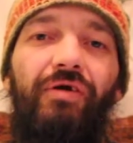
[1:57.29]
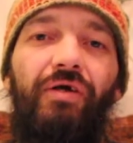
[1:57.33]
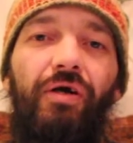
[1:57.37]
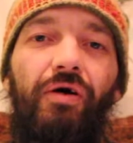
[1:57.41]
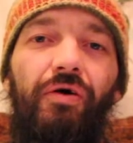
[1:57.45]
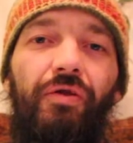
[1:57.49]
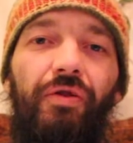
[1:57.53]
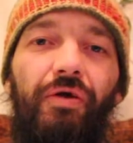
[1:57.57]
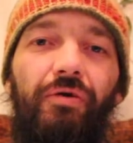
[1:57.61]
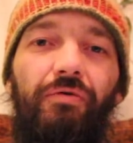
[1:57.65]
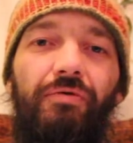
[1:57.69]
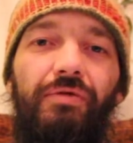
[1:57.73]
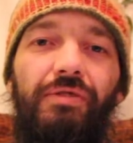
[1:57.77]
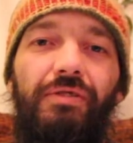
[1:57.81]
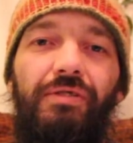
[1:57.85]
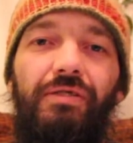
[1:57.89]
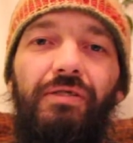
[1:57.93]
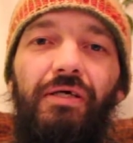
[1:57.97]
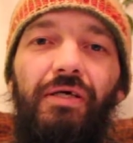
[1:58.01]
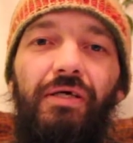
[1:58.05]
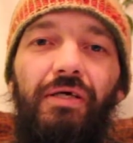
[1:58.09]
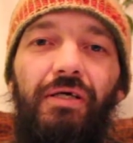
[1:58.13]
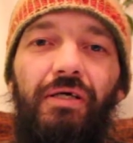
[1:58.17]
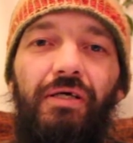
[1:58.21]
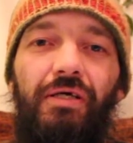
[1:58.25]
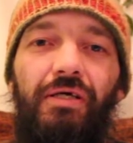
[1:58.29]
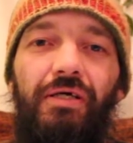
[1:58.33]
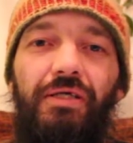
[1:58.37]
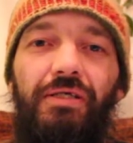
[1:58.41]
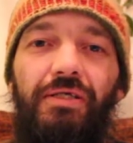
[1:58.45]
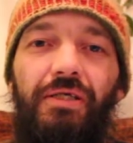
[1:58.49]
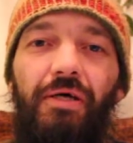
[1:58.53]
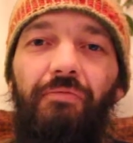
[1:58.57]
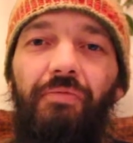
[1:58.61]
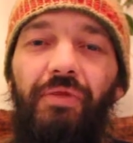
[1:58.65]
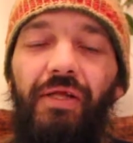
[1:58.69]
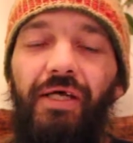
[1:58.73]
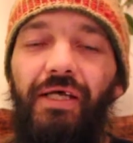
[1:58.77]
You know, there was
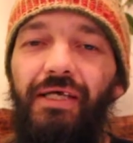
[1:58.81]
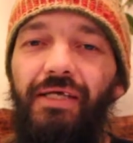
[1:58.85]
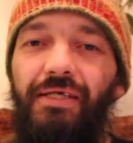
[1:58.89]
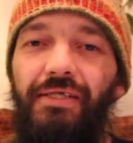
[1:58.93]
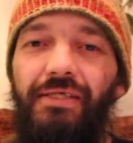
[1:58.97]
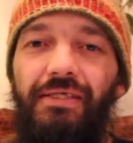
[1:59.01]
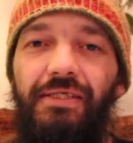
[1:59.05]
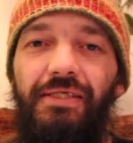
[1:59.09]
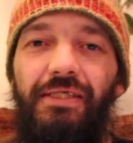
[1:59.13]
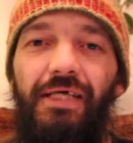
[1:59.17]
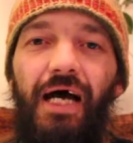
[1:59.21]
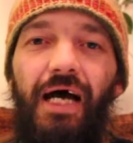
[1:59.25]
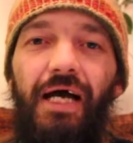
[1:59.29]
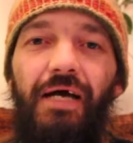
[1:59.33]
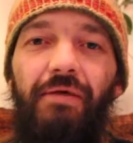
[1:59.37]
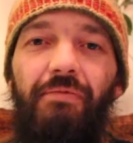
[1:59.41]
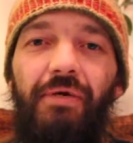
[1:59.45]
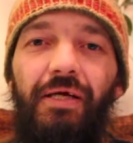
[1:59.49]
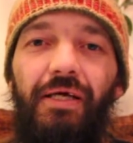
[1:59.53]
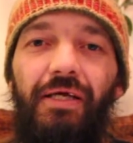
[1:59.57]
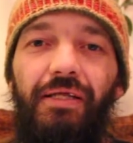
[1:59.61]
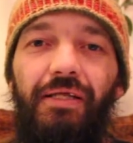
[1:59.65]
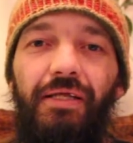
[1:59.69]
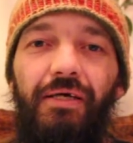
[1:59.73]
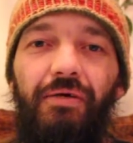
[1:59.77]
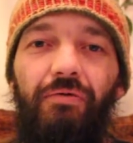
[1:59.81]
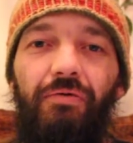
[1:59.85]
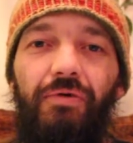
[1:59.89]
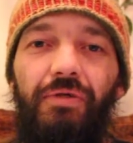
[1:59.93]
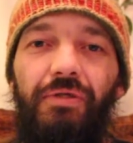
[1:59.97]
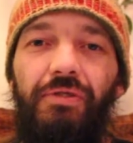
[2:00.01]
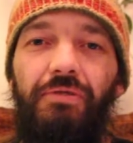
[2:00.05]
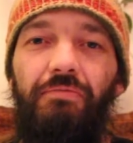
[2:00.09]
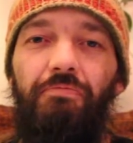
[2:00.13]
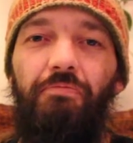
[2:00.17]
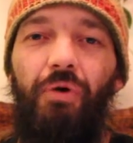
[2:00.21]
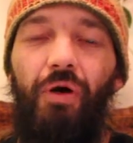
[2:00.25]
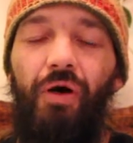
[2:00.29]
something inside me that
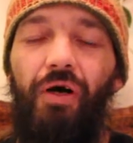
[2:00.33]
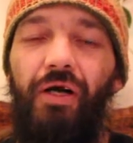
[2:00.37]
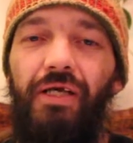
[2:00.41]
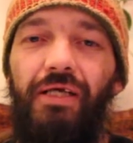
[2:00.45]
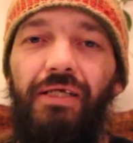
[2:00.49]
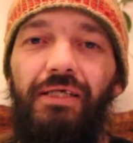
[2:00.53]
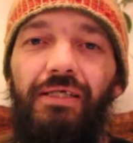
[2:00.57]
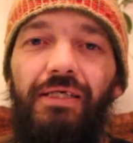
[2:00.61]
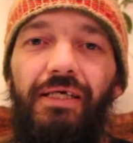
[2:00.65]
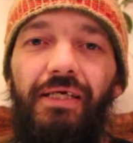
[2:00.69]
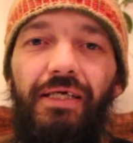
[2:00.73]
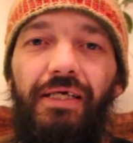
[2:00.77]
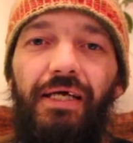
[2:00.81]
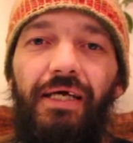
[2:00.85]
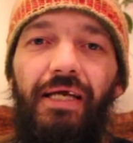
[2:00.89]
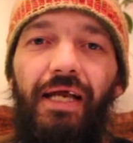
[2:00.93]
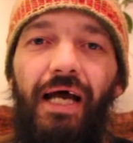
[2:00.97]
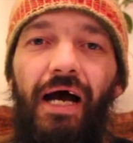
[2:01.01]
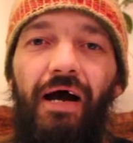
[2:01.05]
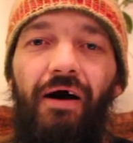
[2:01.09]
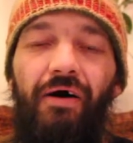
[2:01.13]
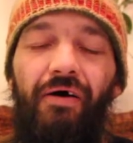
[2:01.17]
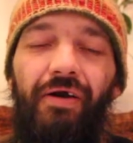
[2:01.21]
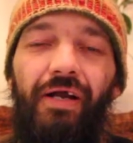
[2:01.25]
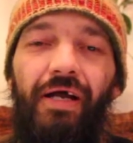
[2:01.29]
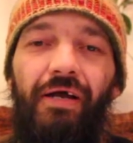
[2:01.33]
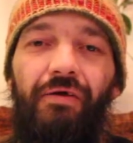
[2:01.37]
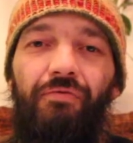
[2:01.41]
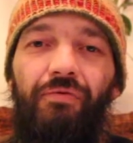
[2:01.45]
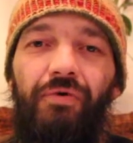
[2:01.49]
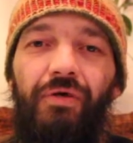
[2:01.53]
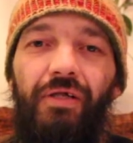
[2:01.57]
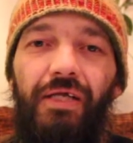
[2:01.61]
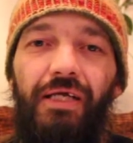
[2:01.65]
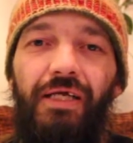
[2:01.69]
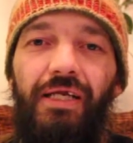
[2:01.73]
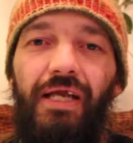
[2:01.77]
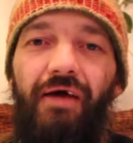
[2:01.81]
was burning to get out, and I
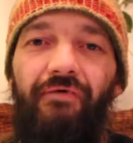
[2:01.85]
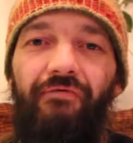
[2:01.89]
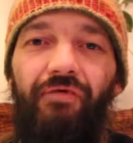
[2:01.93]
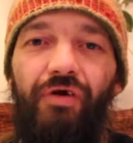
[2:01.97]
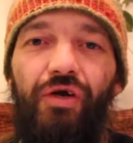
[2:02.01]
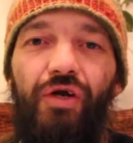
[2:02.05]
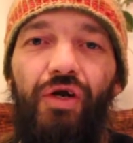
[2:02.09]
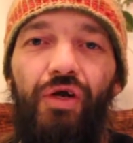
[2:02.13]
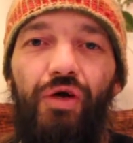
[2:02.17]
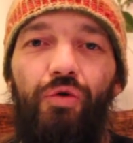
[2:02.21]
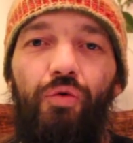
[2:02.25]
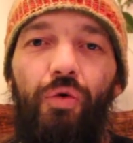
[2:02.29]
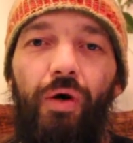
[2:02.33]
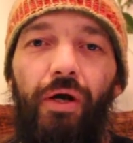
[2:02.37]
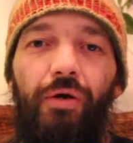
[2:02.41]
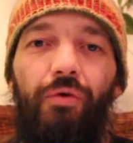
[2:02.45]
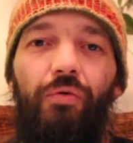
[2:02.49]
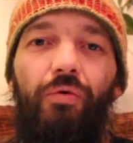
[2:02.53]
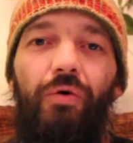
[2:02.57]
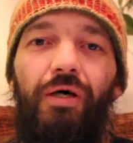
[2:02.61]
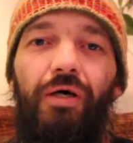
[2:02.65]
really never knew what it